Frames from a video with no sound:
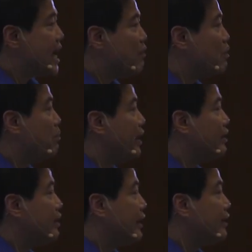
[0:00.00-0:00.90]
I will play
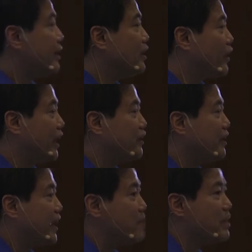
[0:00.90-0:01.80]
the LinkedIn
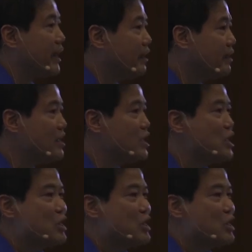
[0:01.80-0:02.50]
connection game again.